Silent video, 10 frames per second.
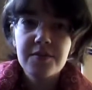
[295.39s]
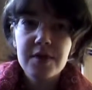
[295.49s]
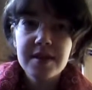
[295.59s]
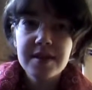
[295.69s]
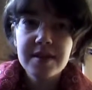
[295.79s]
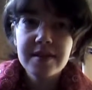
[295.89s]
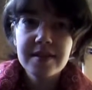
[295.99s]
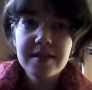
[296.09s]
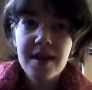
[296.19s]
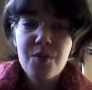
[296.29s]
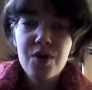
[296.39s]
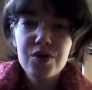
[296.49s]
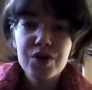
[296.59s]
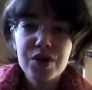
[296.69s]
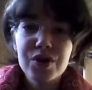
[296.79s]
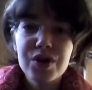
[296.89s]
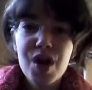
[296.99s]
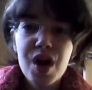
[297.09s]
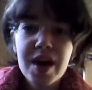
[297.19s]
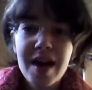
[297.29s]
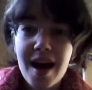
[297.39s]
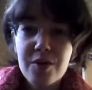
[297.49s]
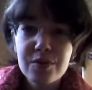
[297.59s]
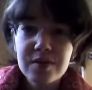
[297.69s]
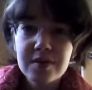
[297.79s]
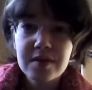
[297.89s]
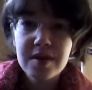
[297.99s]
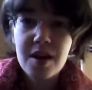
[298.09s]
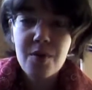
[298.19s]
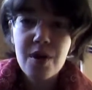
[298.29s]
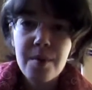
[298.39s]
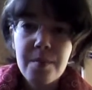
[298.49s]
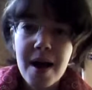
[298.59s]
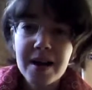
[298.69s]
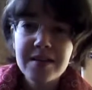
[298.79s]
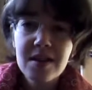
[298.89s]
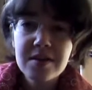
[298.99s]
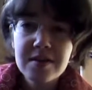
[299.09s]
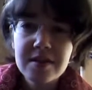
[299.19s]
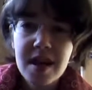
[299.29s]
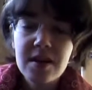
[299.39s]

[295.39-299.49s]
for instance, they weren't just cows, They were bisons.